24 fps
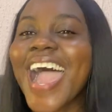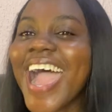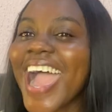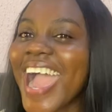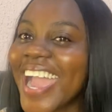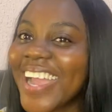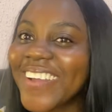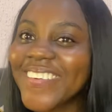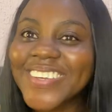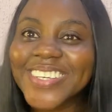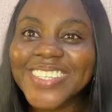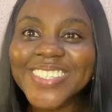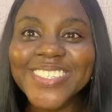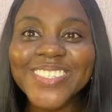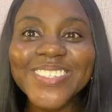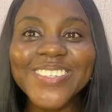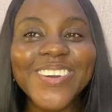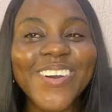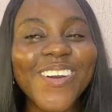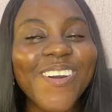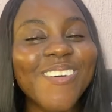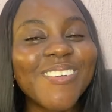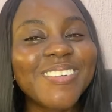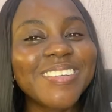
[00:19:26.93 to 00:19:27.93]
I wish you
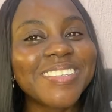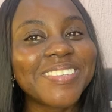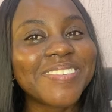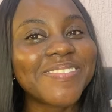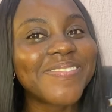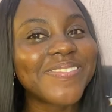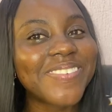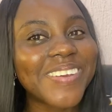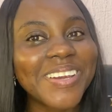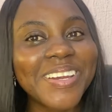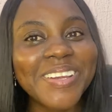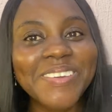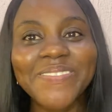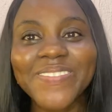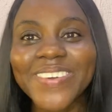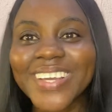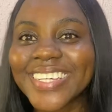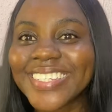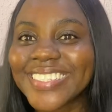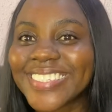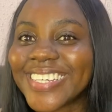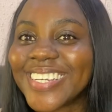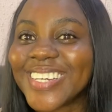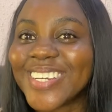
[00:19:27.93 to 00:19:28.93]
all the very
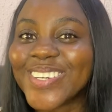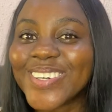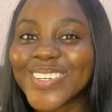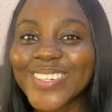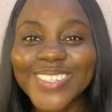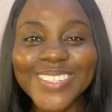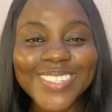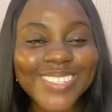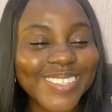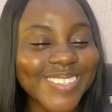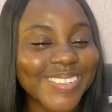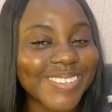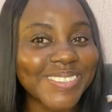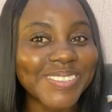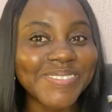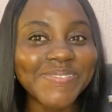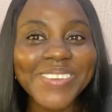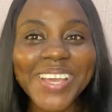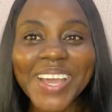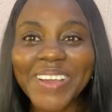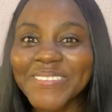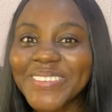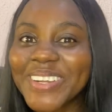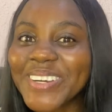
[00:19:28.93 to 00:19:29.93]
best in law school. Me,
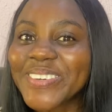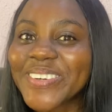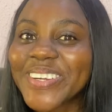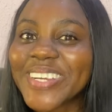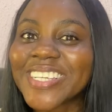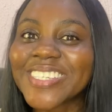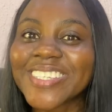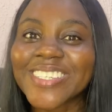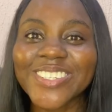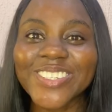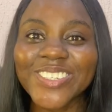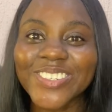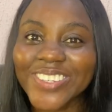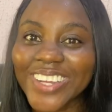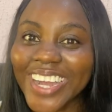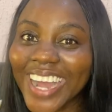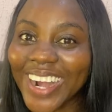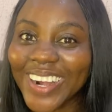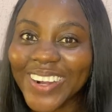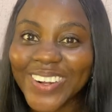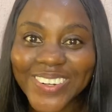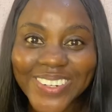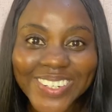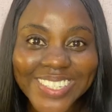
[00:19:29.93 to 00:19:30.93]
I'm not going to
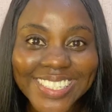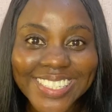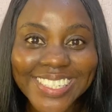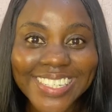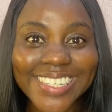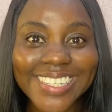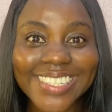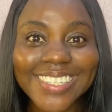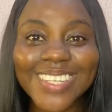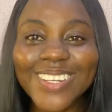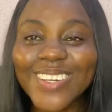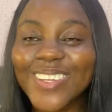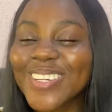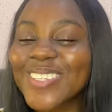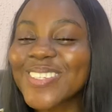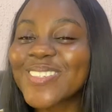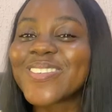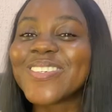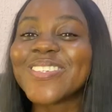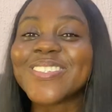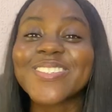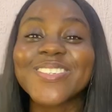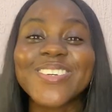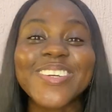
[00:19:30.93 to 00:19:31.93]
sugarcoat it. Law
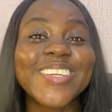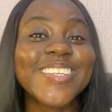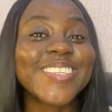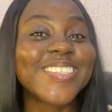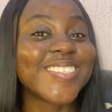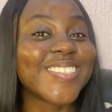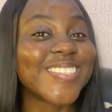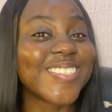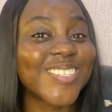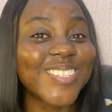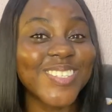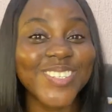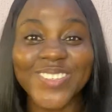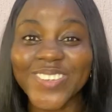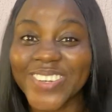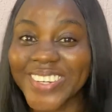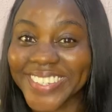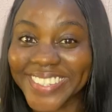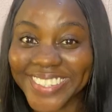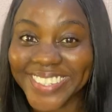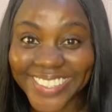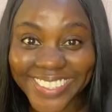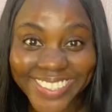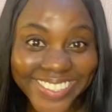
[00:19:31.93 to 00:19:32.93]
school is going to
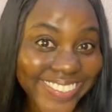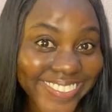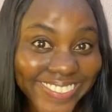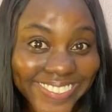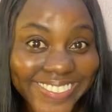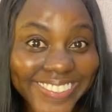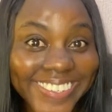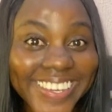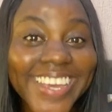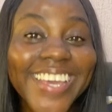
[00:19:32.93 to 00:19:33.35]
stress you.